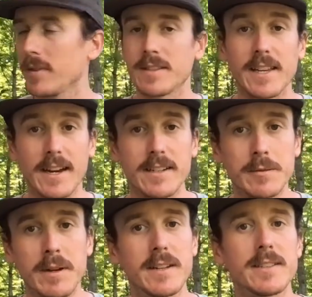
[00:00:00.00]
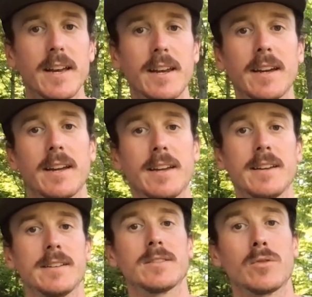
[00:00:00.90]
The second speed setting
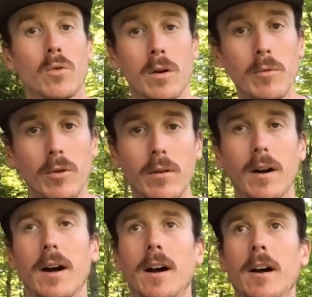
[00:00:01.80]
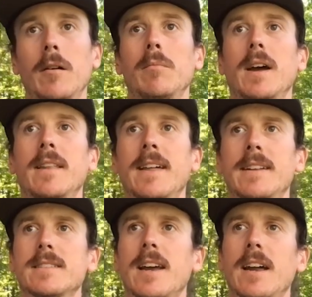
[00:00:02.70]
is normal, and
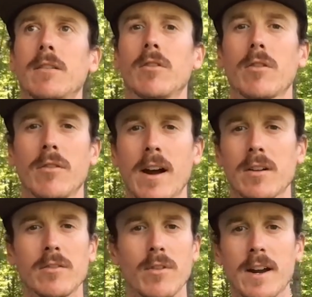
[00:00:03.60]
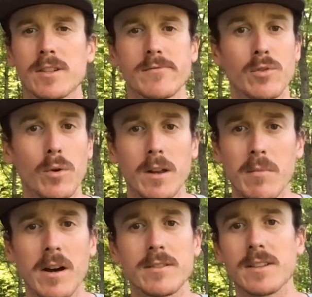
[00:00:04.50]
that's kind of around a range of 20
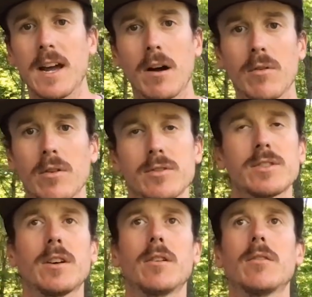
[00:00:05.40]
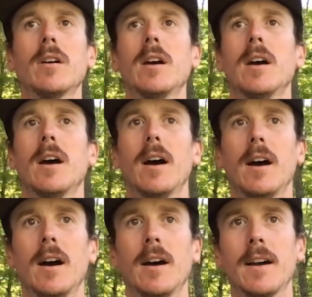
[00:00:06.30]
miles an hour or so,
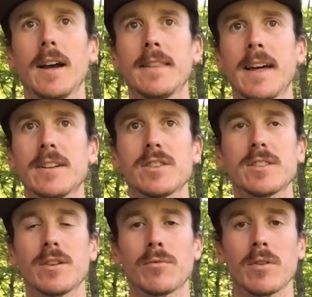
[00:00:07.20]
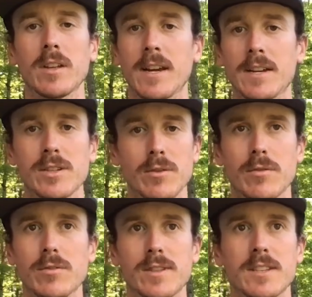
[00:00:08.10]
and that's just a really nice cruising